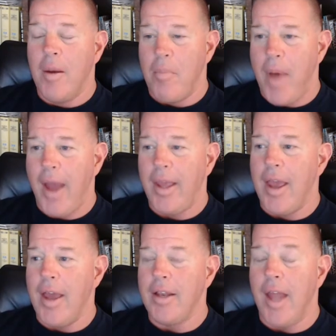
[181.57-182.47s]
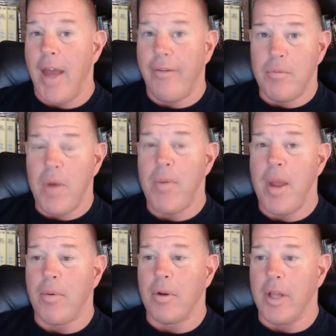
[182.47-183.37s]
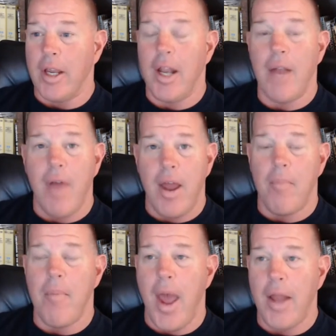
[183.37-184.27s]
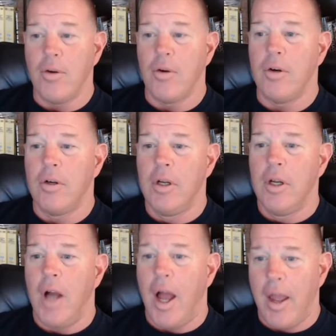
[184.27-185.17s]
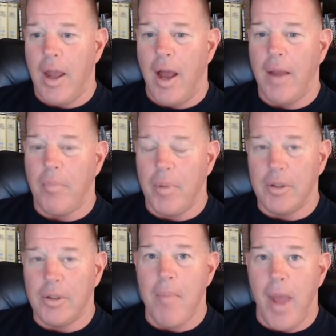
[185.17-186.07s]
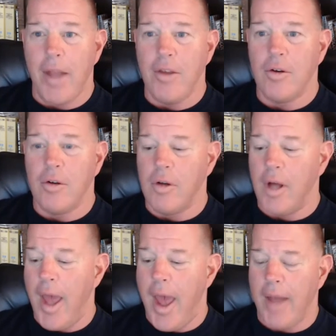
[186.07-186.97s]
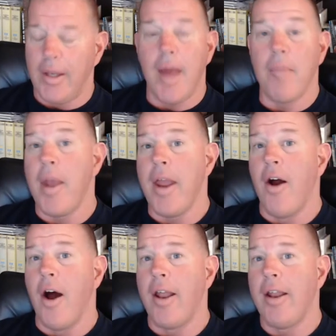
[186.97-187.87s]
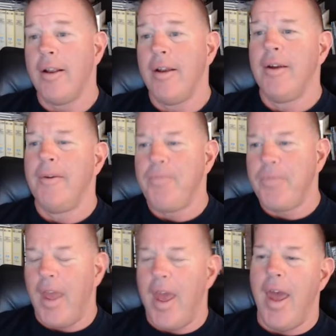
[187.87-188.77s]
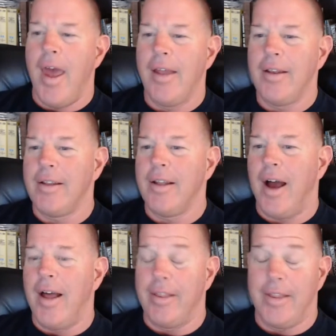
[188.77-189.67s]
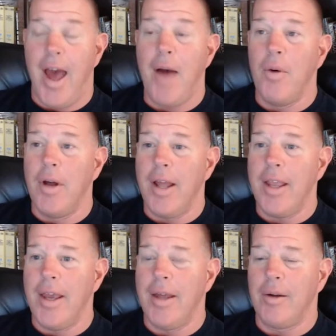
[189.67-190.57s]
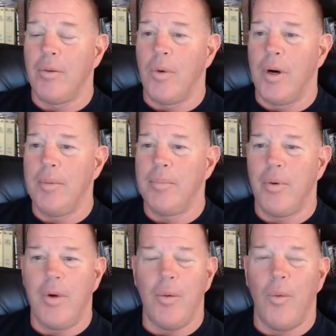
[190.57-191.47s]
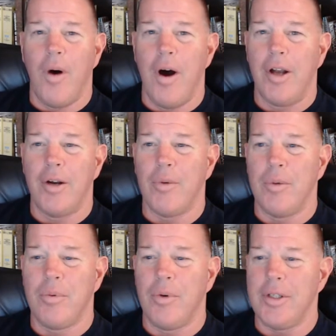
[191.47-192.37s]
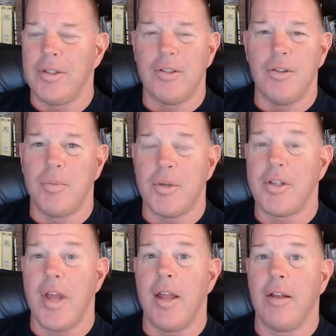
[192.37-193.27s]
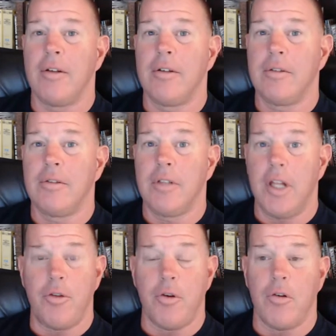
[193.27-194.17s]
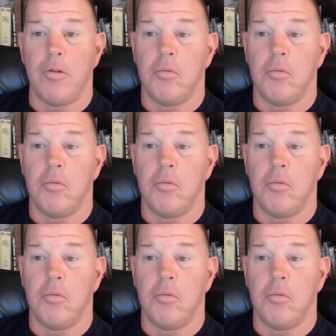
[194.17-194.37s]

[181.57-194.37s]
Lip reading: back end and for my pay-per-click, and I ran a manual. I built a manual ad campaign on it, and that one I get 1.1 or 1.2% click-through.